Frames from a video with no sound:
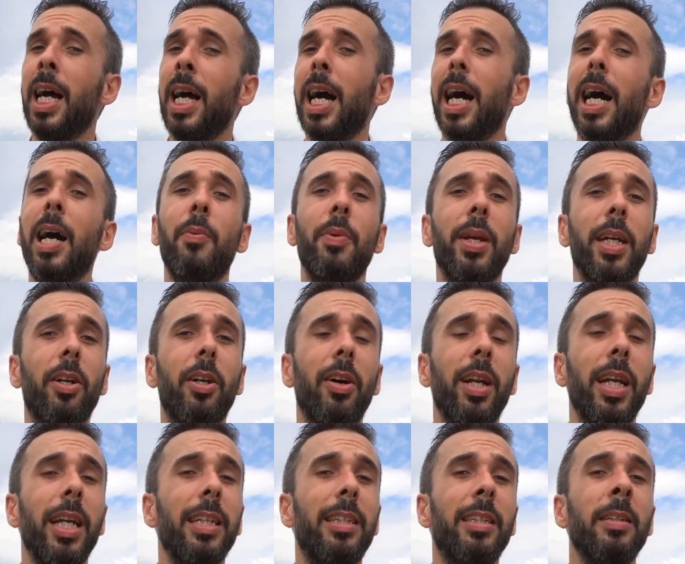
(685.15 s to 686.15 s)
and we call
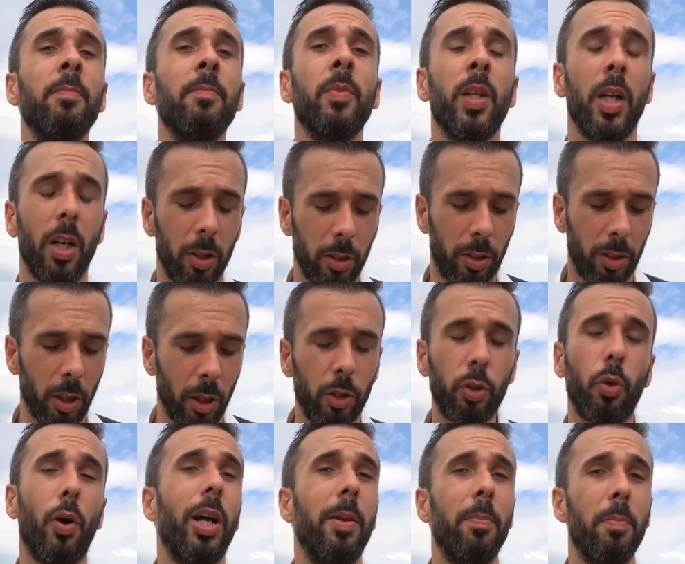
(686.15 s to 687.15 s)
it a
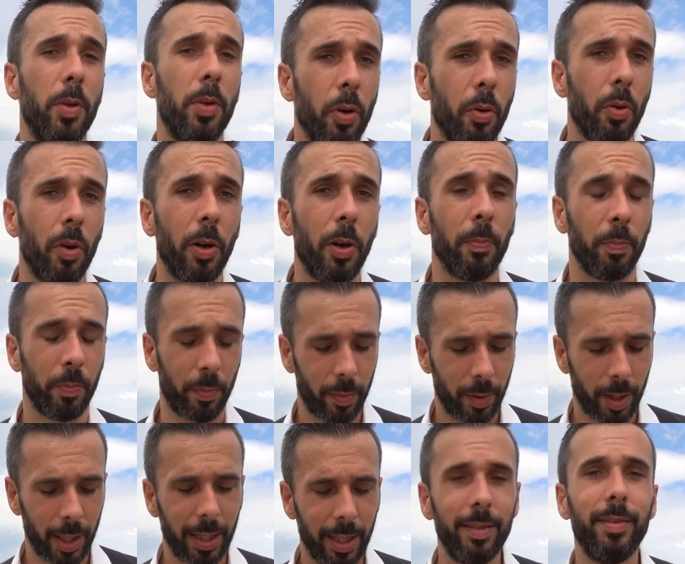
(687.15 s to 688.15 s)
Sichuan Mule.
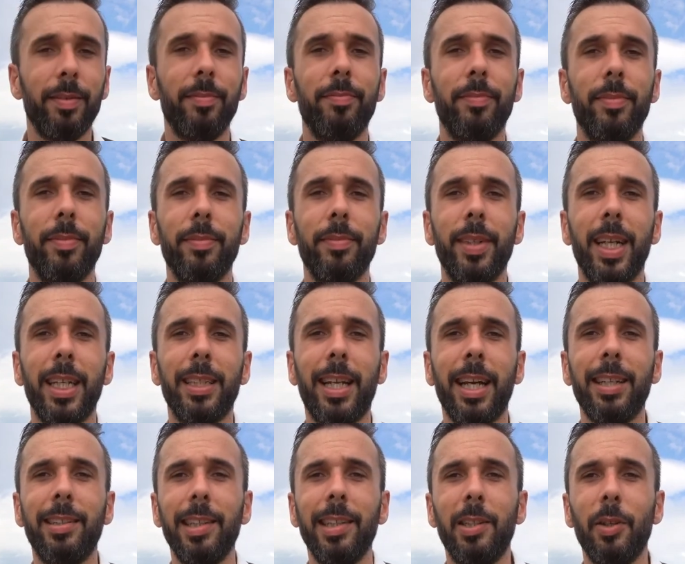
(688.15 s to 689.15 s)
Let's
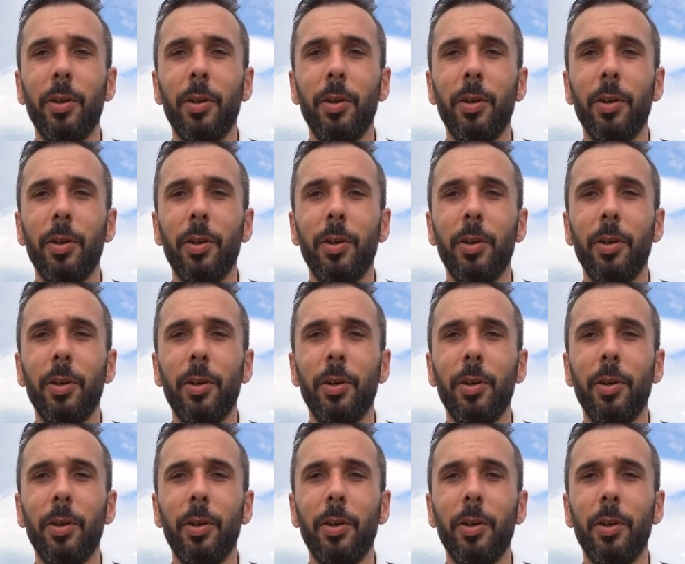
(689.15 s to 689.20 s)
get into